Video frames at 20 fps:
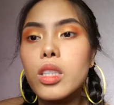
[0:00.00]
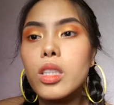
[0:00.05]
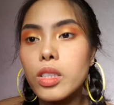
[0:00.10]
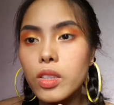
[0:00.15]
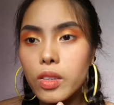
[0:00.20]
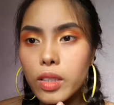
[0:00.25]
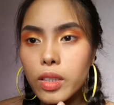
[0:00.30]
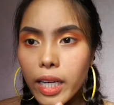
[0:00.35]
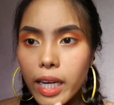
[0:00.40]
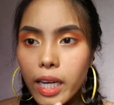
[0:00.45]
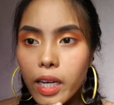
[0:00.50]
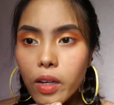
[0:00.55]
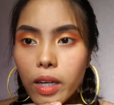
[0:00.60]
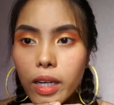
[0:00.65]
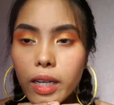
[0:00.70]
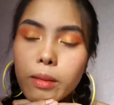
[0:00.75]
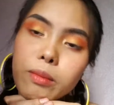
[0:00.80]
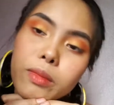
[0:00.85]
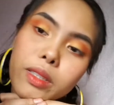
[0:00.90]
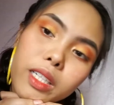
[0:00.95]
So now,
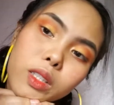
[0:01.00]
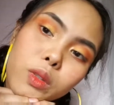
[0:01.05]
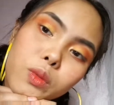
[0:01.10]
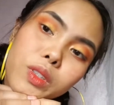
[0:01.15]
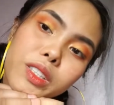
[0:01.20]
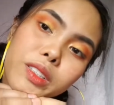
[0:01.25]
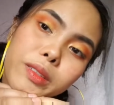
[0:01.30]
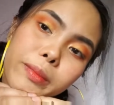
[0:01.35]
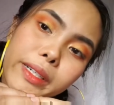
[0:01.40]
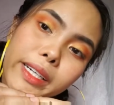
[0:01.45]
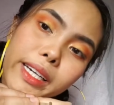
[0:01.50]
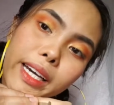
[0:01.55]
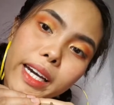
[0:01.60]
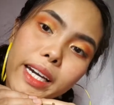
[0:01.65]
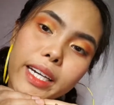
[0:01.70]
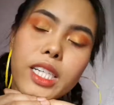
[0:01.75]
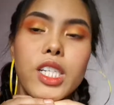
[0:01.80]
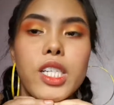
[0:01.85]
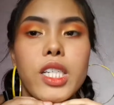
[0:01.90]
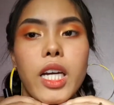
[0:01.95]
I'm done with my
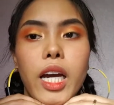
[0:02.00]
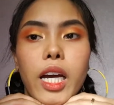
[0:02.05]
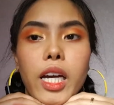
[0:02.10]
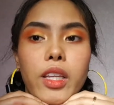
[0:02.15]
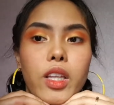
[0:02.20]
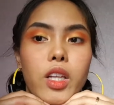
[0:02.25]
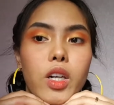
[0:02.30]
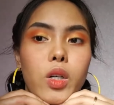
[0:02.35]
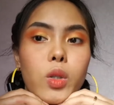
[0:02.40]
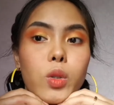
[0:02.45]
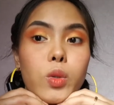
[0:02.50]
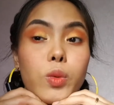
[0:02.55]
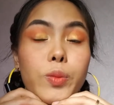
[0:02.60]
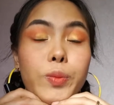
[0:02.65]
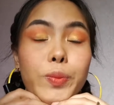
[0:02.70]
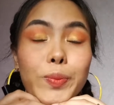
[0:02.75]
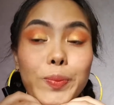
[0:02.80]
eyeshadow.